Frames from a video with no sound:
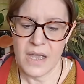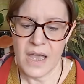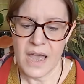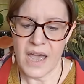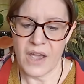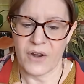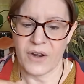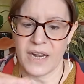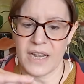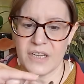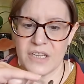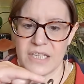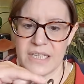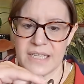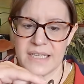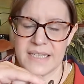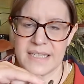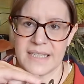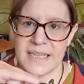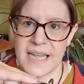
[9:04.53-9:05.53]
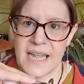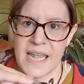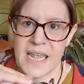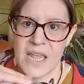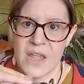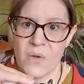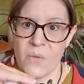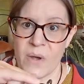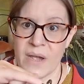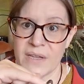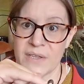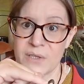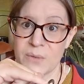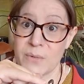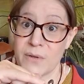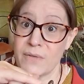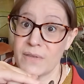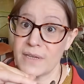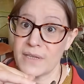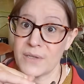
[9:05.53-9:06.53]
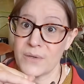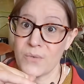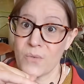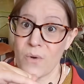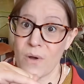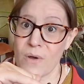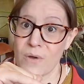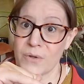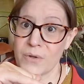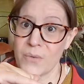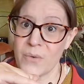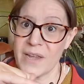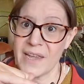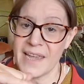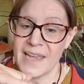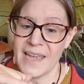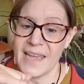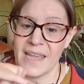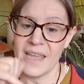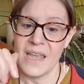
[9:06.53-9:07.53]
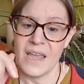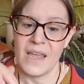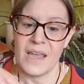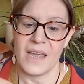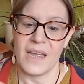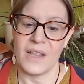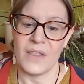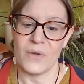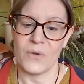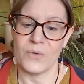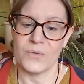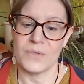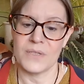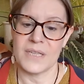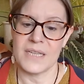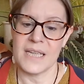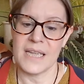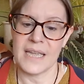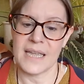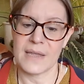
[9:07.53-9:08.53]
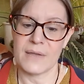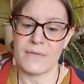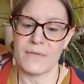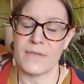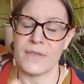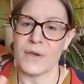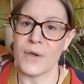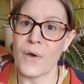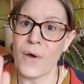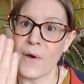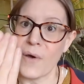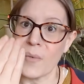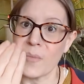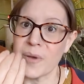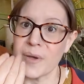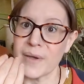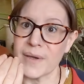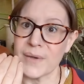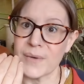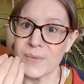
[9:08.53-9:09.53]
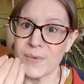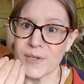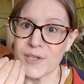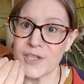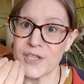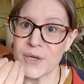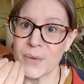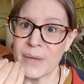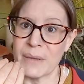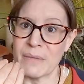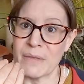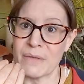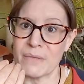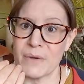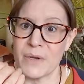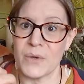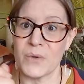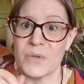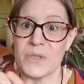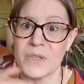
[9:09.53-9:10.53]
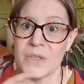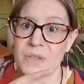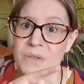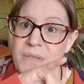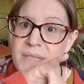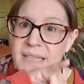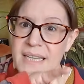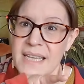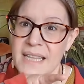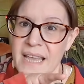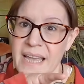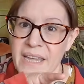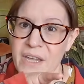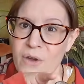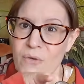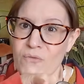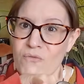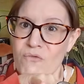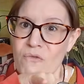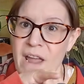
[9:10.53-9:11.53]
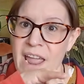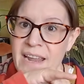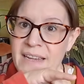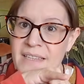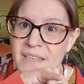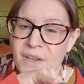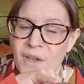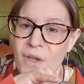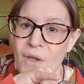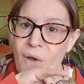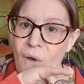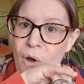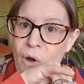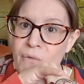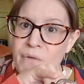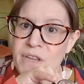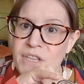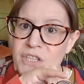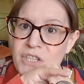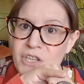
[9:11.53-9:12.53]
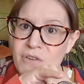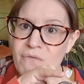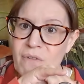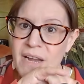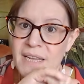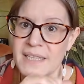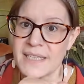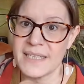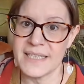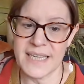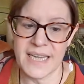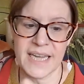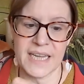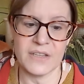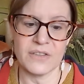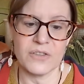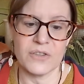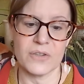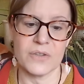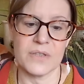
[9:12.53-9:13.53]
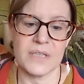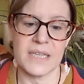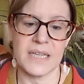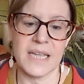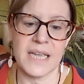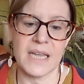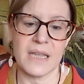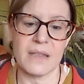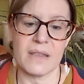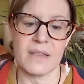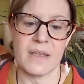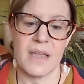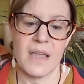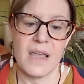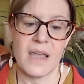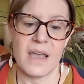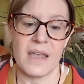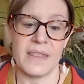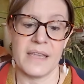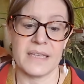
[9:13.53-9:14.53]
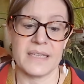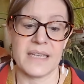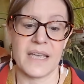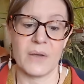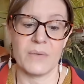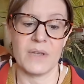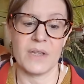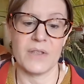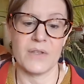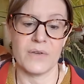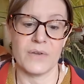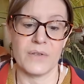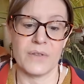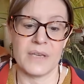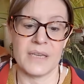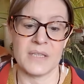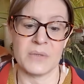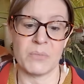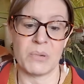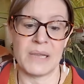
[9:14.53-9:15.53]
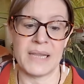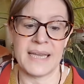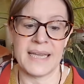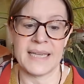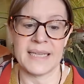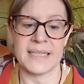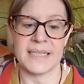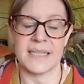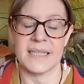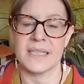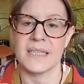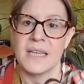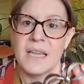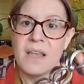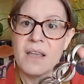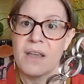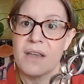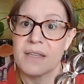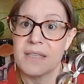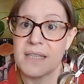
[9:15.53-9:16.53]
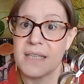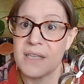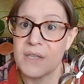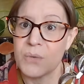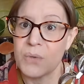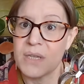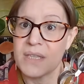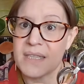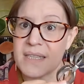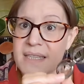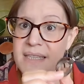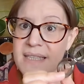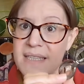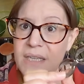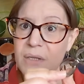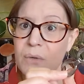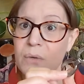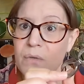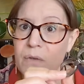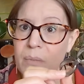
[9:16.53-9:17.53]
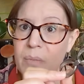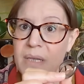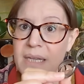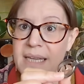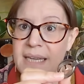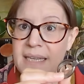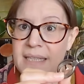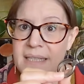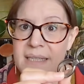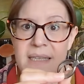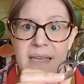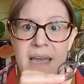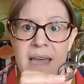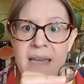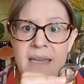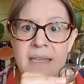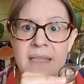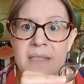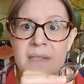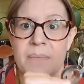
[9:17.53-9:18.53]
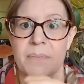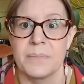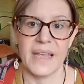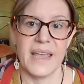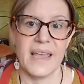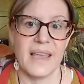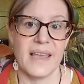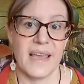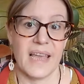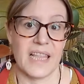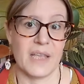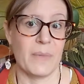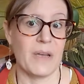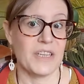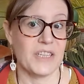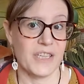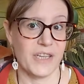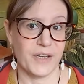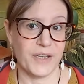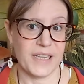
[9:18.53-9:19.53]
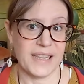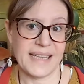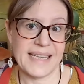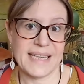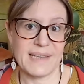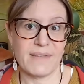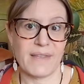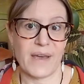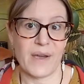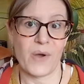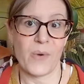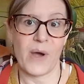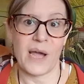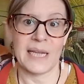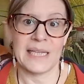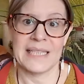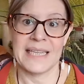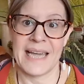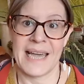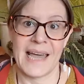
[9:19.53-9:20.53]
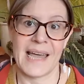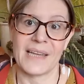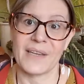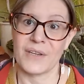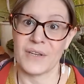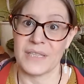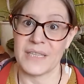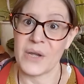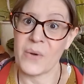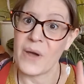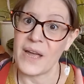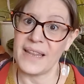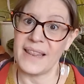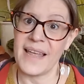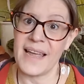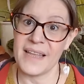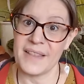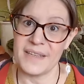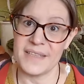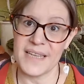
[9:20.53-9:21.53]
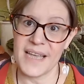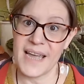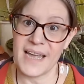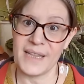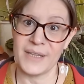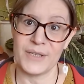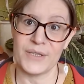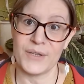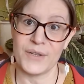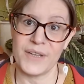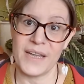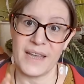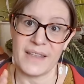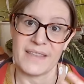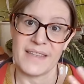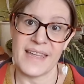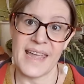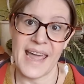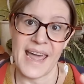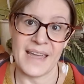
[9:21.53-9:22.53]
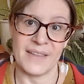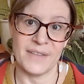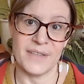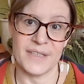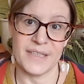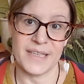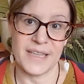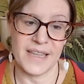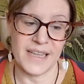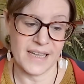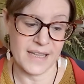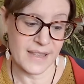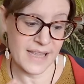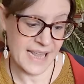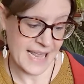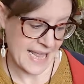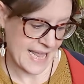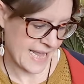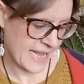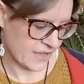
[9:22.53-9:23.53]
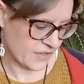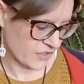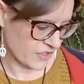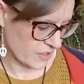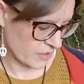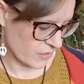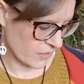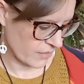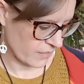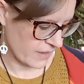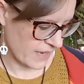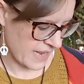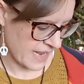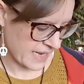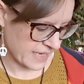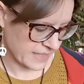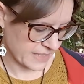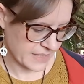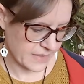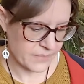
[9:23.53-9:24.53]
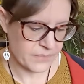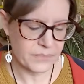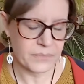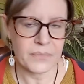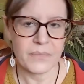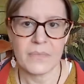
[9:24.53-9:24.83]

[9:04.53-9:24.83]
I could actually see where some of this had worn away, and underneath the copper was showing through, so you'll see like a red, orangey red tinge underneath, and that's how you know that it's plated. So this one is a silver plated item, and I'm actually going to leave that quite dark because I quite like the tarnish on it. I think it adds to the aged look of the item.